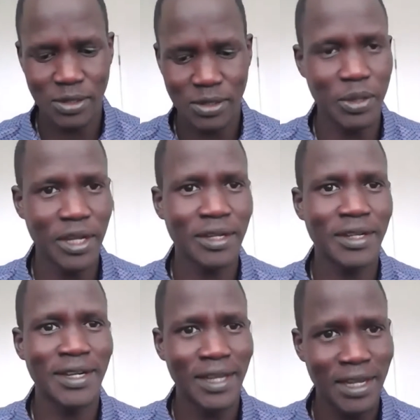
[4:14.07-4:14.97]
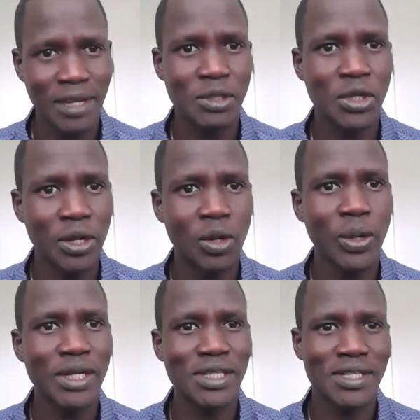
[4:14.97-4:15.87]
Bill, and he came into the
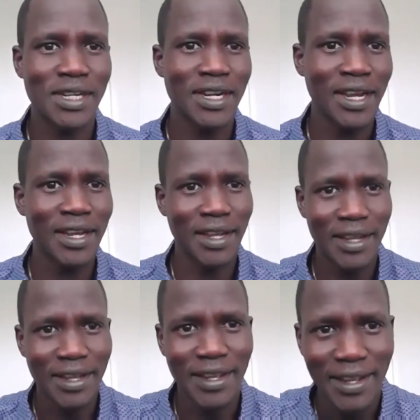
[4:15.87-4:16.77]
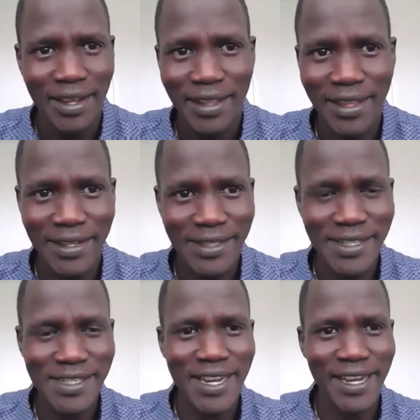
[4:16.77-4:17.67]
equation and said, "Hey, there is
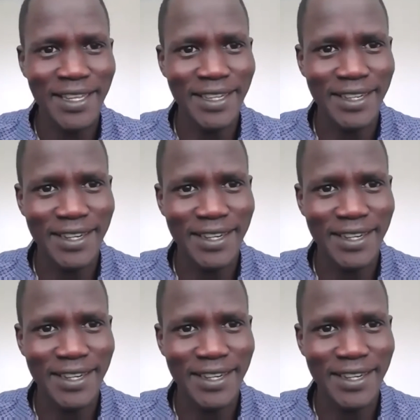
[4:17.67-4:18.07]
this guy here.